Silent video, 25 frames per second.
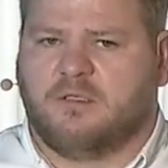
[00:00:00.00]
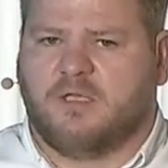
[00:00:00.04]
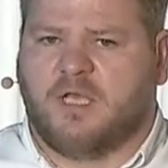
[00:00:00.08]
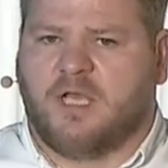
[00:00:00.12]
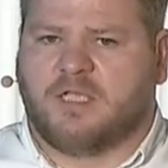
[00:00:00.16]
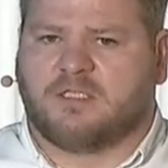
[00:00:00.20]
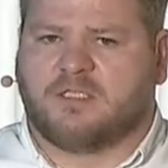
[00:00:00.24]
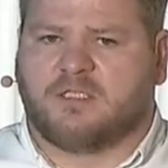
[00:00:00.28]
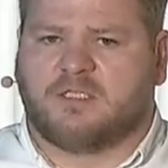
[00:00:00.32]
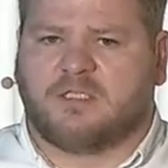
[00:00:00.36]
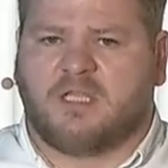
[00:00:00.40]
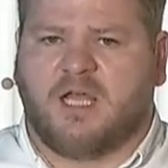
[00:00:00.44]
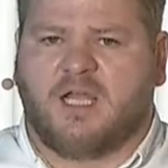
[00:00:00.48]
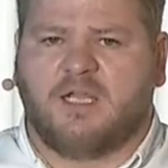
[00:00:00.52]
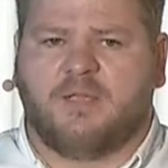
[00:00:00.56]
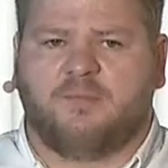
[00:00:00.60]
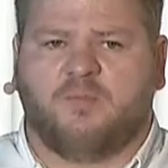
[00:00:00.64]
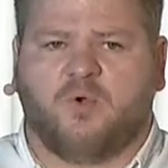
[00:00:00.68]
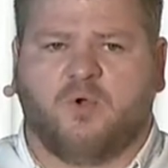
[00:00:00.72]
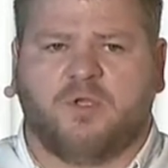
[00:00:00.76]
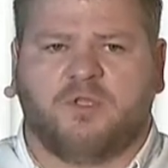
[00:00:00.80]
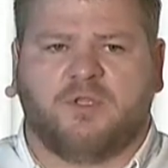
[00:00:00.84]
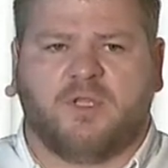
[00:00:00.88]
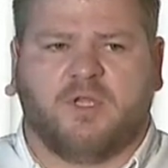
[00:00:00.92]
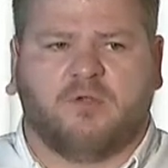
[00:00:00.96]
As a starting
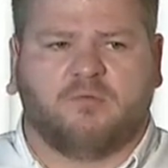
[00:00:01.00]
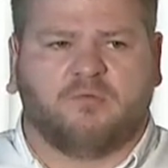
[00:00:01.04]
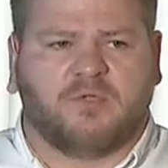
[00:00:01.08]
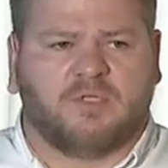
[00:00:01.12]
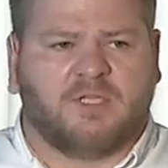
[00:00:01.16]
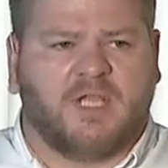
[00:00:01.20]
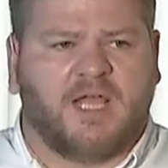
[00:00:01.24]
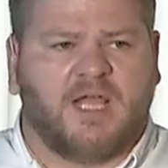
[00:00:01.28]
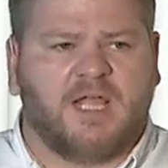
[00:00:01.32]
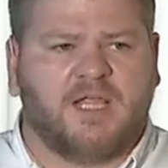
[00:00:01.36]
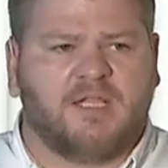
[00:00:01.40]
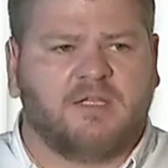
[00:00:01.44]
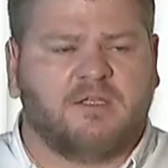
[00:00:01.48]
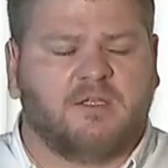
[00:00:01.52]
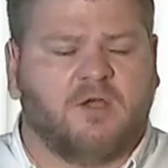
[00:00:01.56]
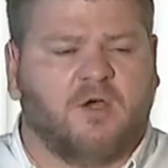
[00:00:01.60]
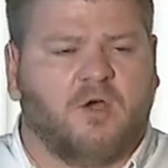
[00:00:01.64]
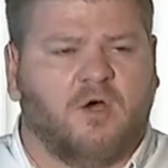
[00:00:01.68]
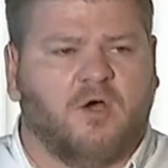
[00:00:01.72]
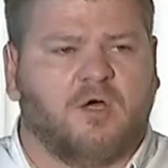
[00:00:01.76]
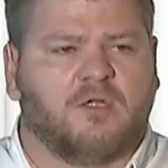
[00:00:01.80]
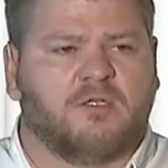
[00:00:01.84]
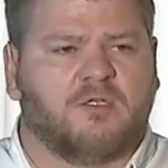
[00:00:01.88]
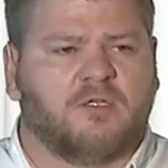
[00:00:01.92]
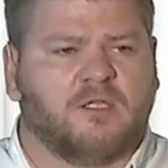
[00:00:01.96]
point, they're relying
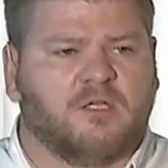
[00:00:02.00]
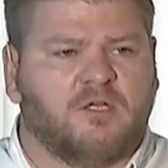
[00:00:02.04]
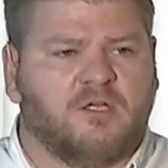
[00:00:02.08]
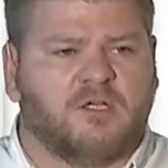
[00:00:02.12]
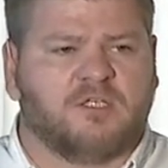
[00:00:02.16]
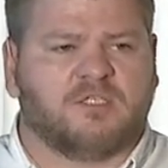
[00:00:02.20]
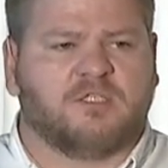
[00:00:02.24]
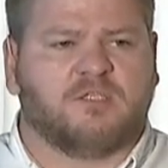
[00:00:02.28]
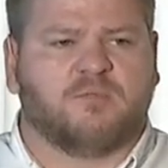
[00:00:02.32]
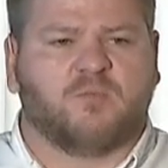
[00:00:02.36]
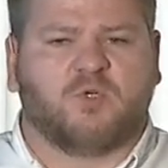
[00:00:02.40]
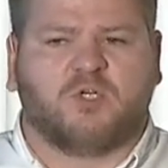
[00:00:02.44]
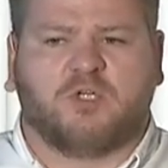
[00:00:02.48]
on the customer